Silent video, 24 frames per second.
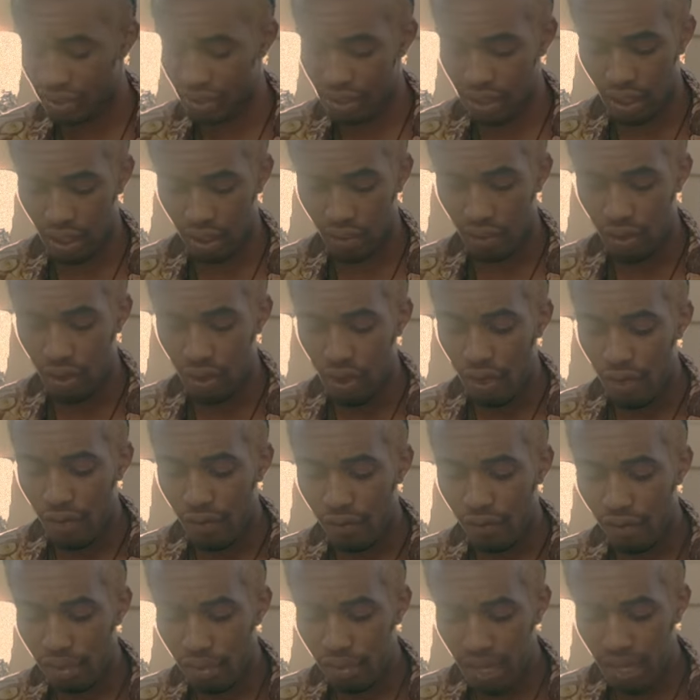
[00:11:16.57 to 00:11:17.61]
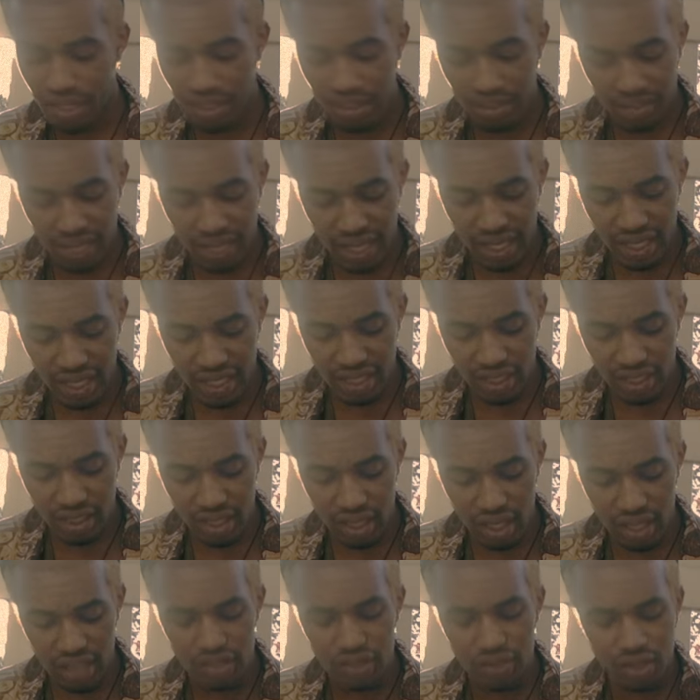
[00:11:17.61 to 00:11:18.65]
So for my Geminis,
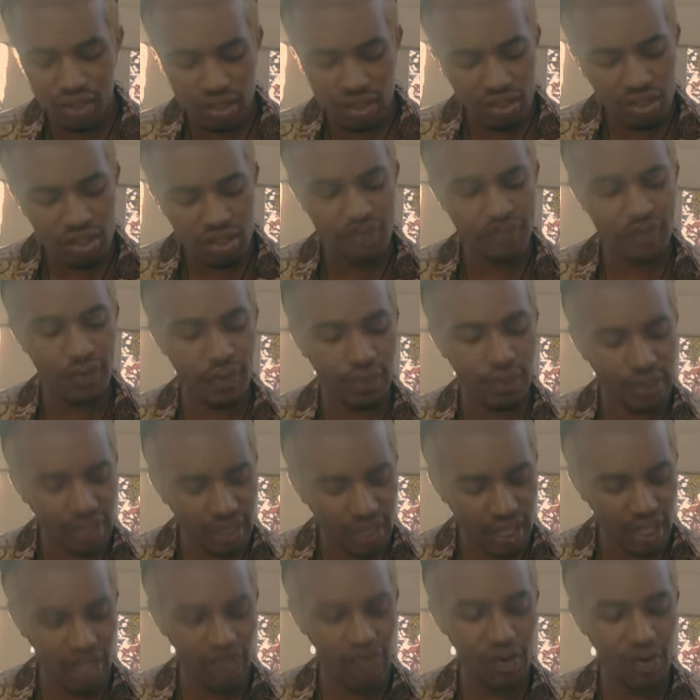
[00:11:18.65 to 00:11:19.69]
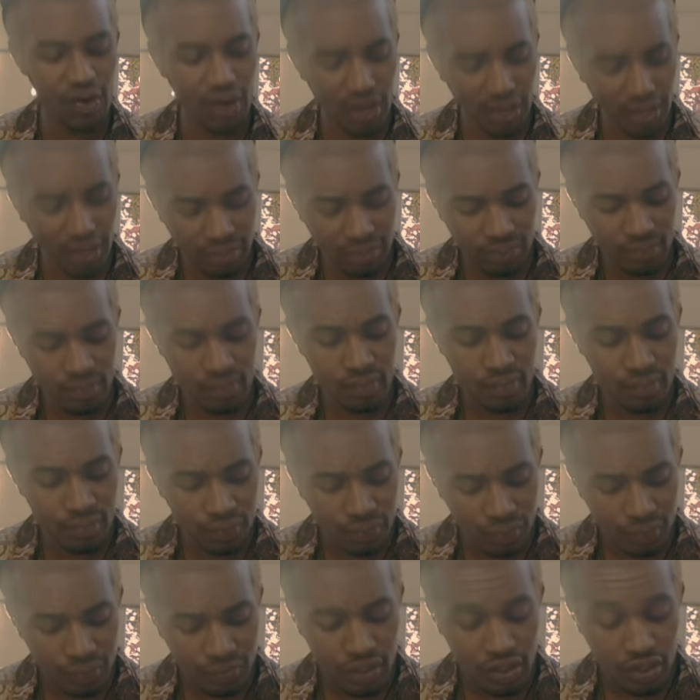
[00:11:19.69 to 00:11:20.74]
you need to just focus kind of on
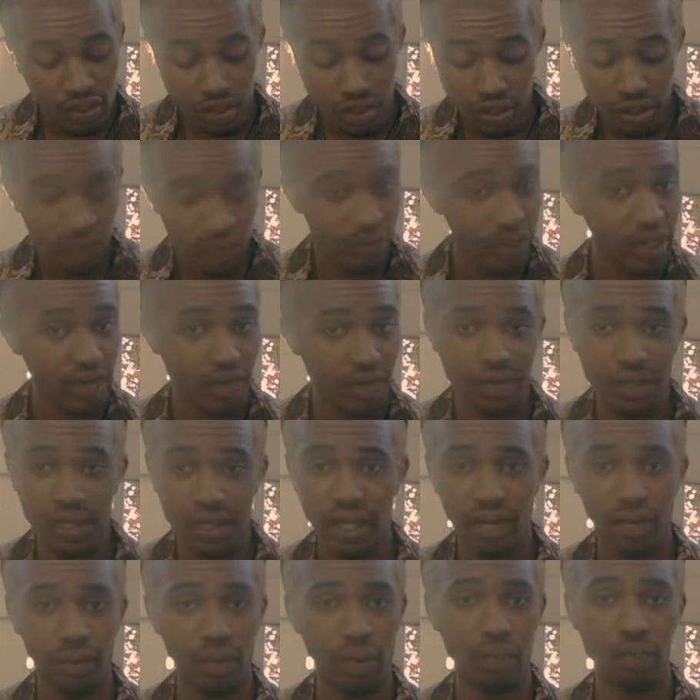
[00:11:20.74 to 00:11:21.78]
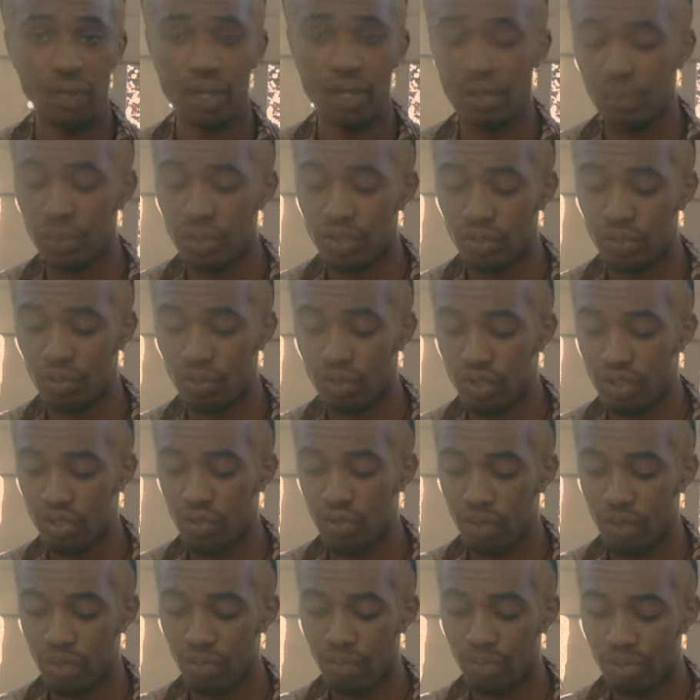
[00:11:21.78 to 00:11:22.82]
your career really what you
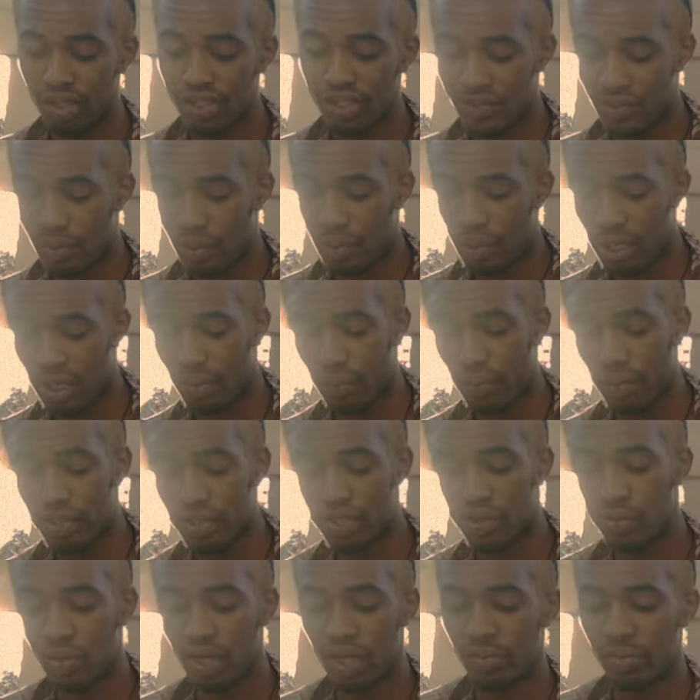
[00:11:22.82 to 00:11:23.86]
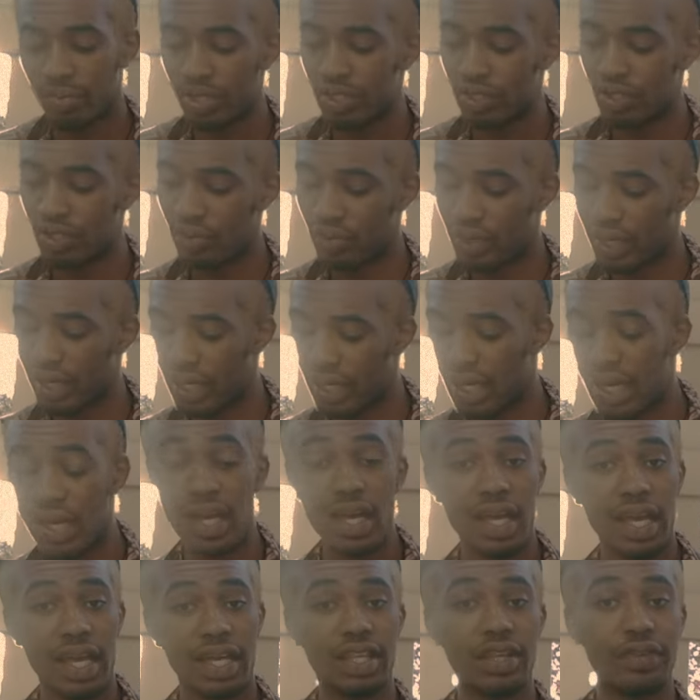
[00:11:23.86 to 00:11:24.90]
want to push forward and what you want to be doing
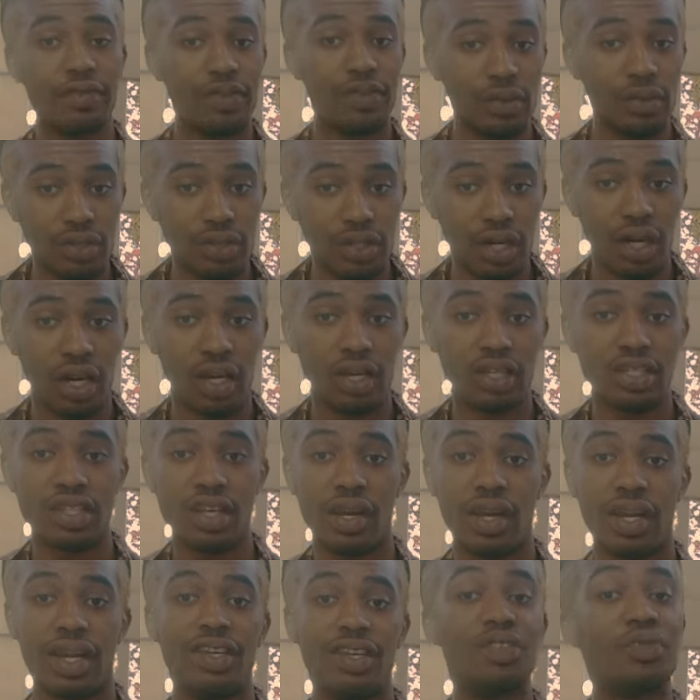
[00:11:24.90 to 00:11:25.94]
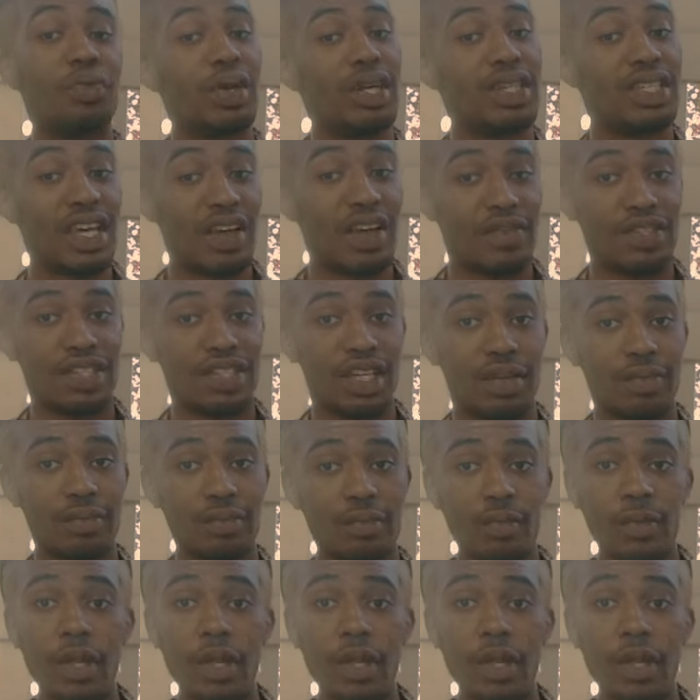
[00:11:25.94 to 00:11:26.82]
in the future starting in 2017.